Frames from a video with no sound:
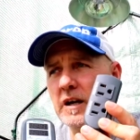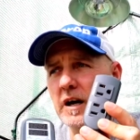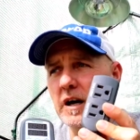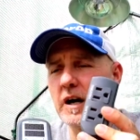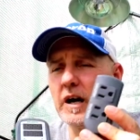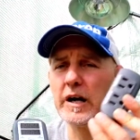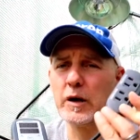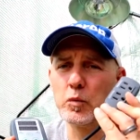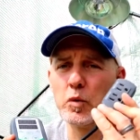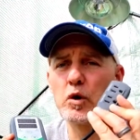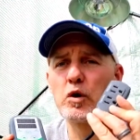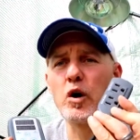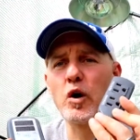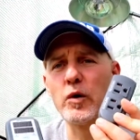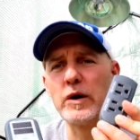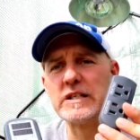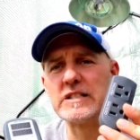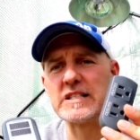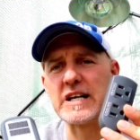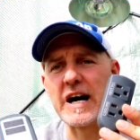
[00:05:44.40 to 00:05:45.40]
uh, and we'll
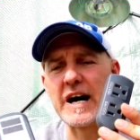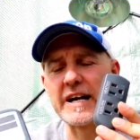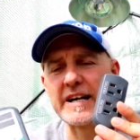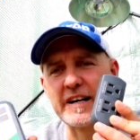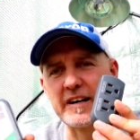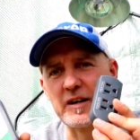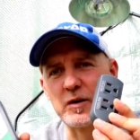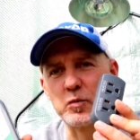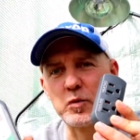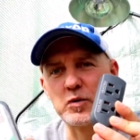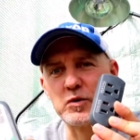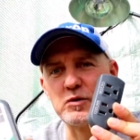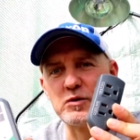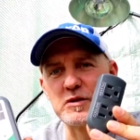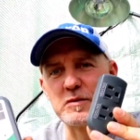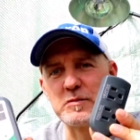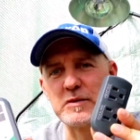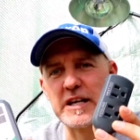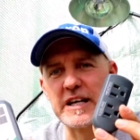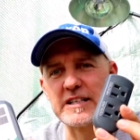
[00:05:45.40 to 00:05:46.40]
go inside here and we'll do
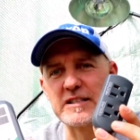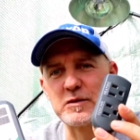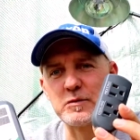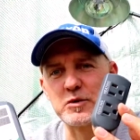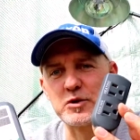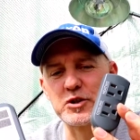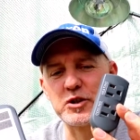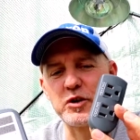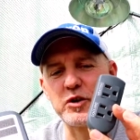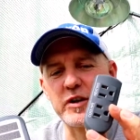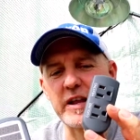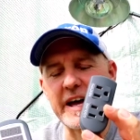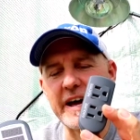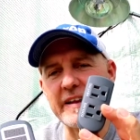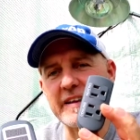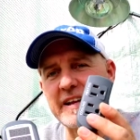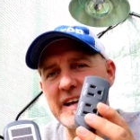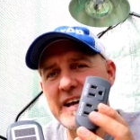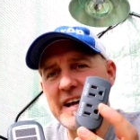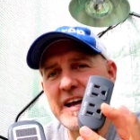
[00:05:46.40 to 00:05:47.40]
some tests and we'll show you
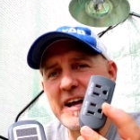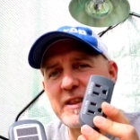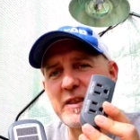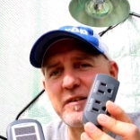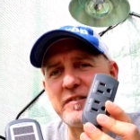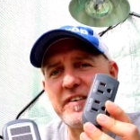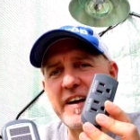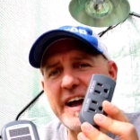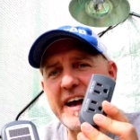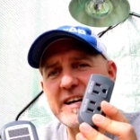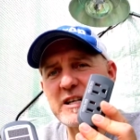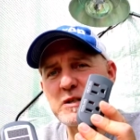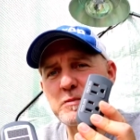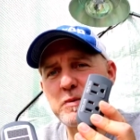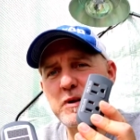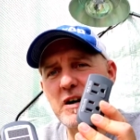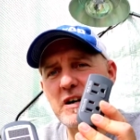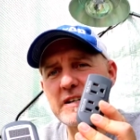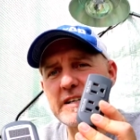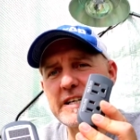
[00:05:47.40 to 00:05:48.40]
that. The fan is
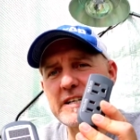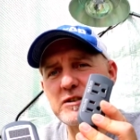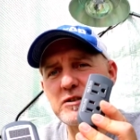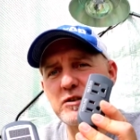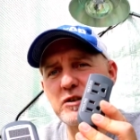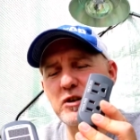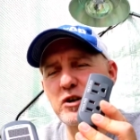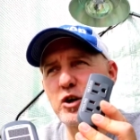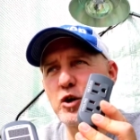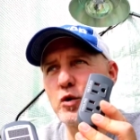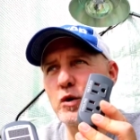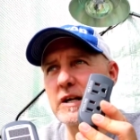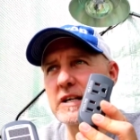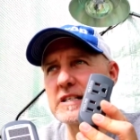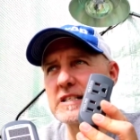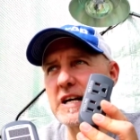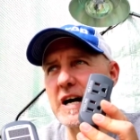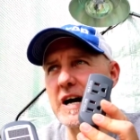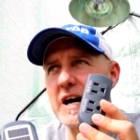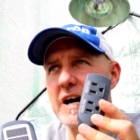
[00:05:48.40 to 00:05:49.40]
plugged into the cooling
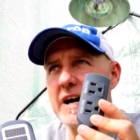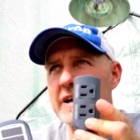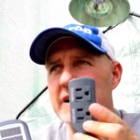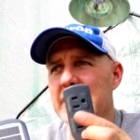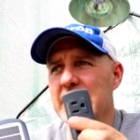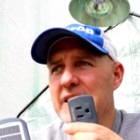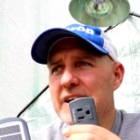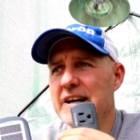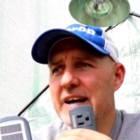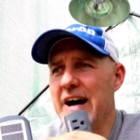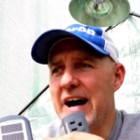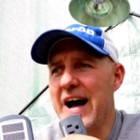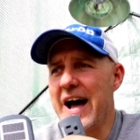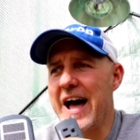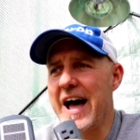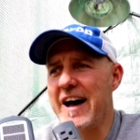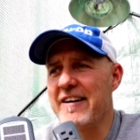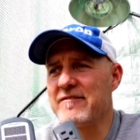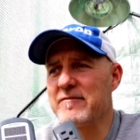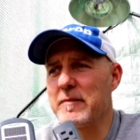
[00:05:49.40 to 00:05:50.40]
side I
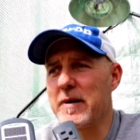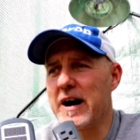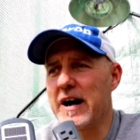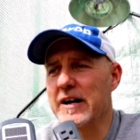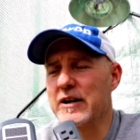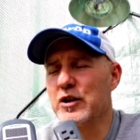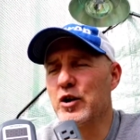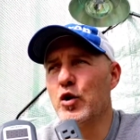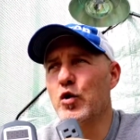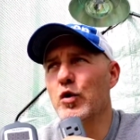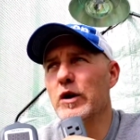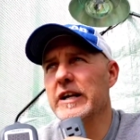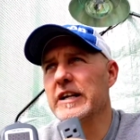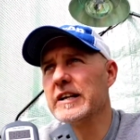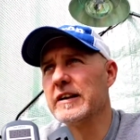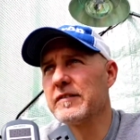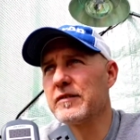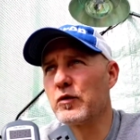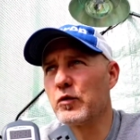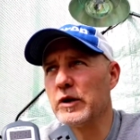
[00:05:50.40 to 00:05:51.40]
have my cooling
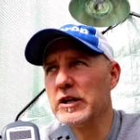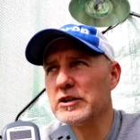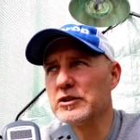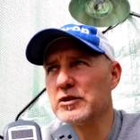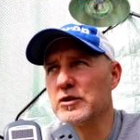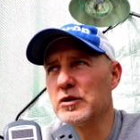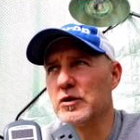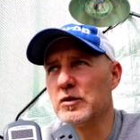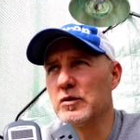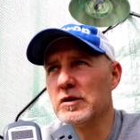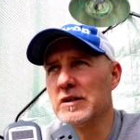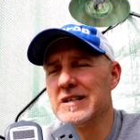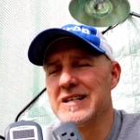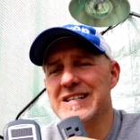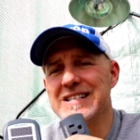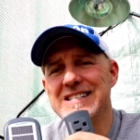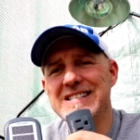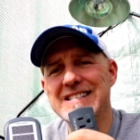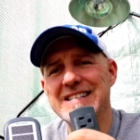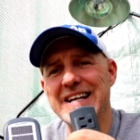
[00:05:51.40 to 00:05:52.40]
differential
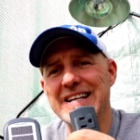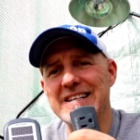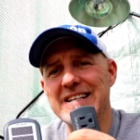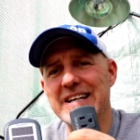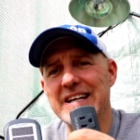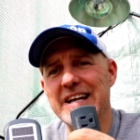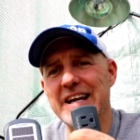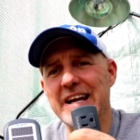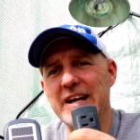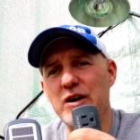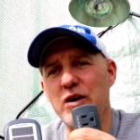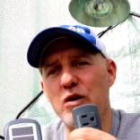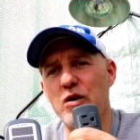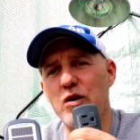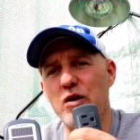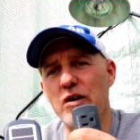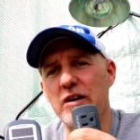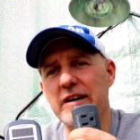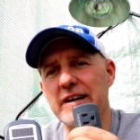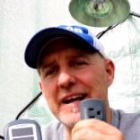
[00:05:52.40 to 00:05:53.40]
set to kick
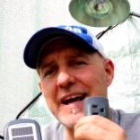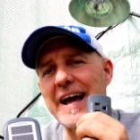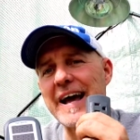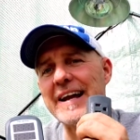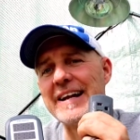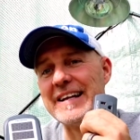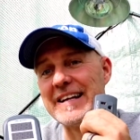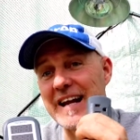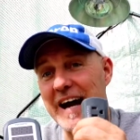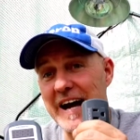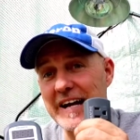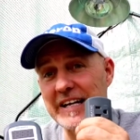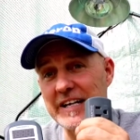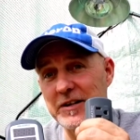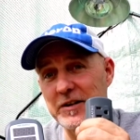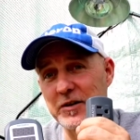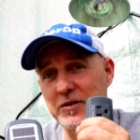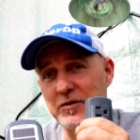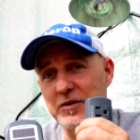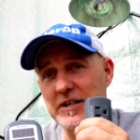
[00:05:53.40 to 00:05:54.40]
on at 90
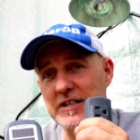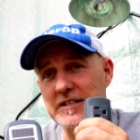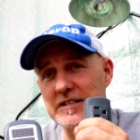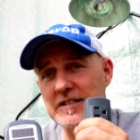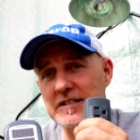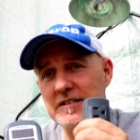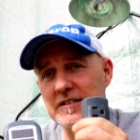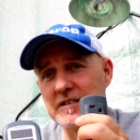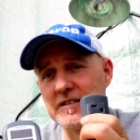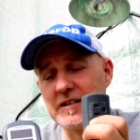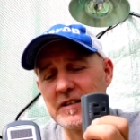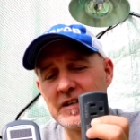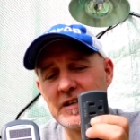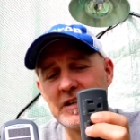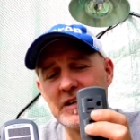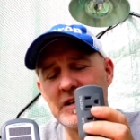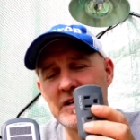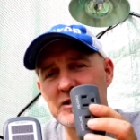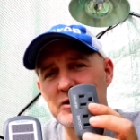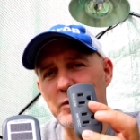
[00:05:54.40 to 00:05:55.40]
degrees.
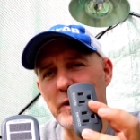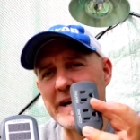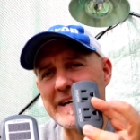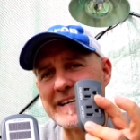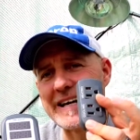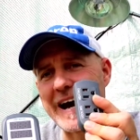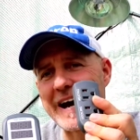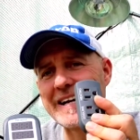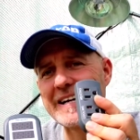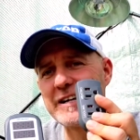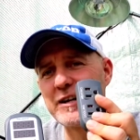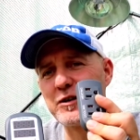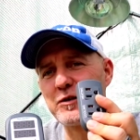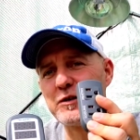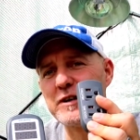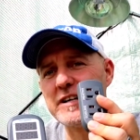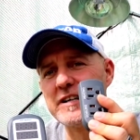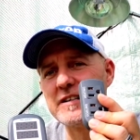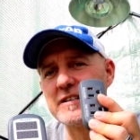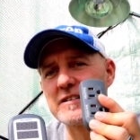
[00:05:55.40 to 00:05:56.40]
So at 90
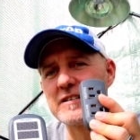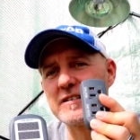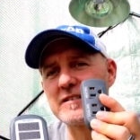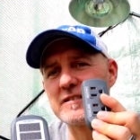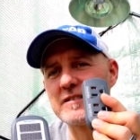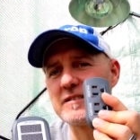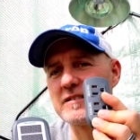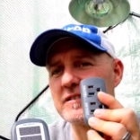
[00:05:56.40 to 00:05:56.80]
degrees,